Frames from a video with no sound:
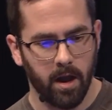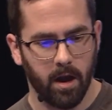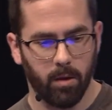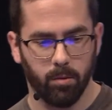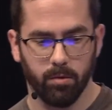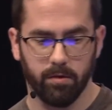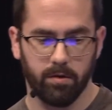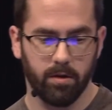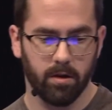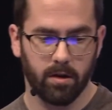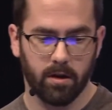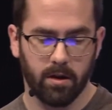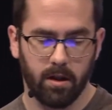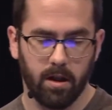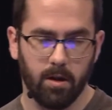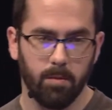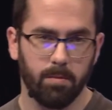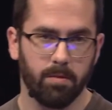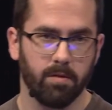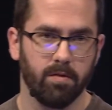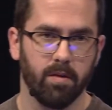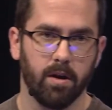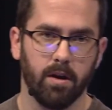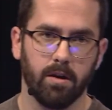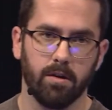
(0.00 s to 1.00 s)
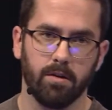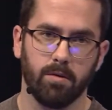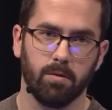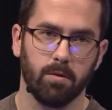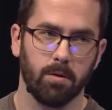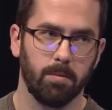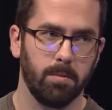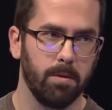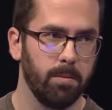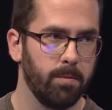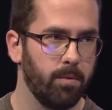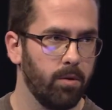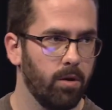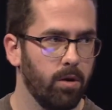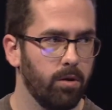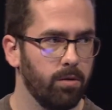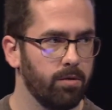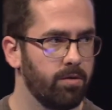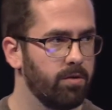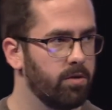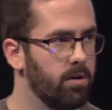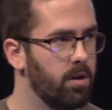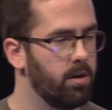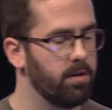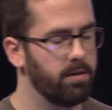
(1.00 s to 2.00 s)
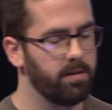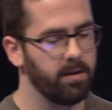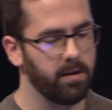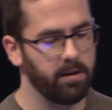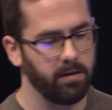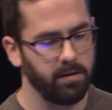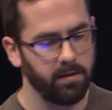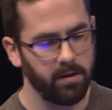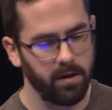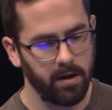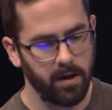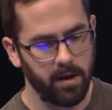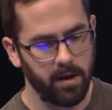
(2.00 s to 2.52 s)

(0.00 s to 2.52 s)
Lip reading: We've got cloud providers where people host content.